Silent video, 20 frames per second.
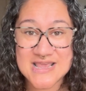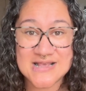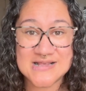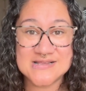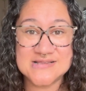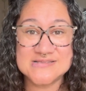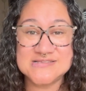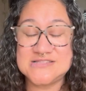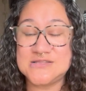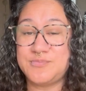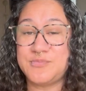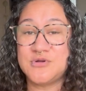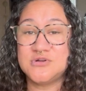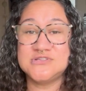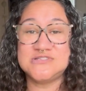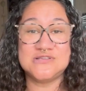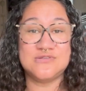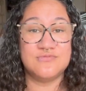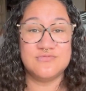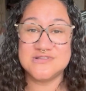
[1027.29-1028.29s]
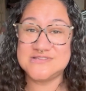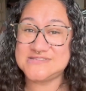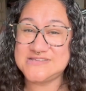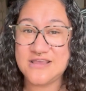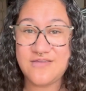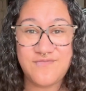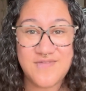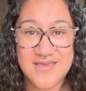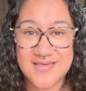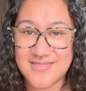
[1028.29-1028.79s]
as the person
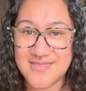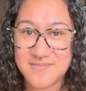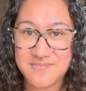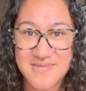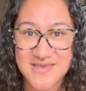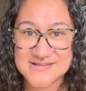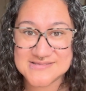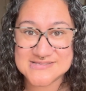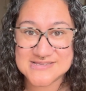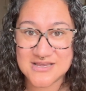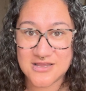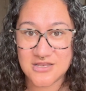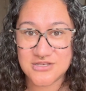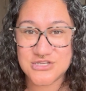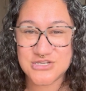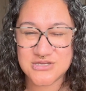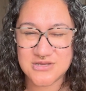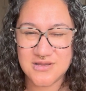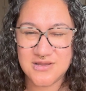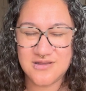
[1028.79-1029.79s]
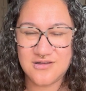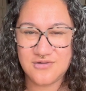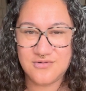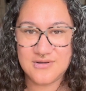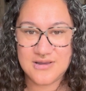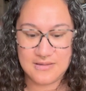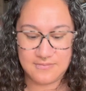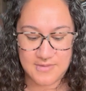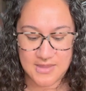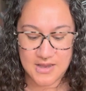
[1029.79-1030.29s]
receiving the message. You know
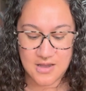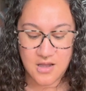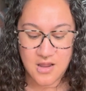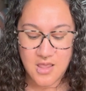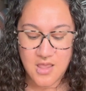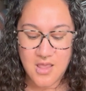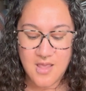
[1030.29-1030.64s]
what I mean?